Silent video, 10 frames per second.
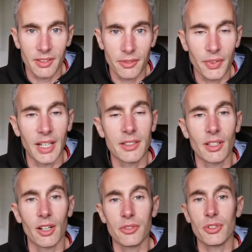In
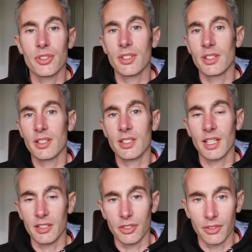fact, I'll just
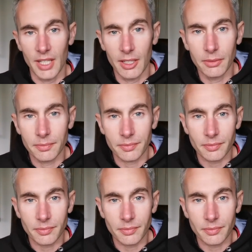say to you now,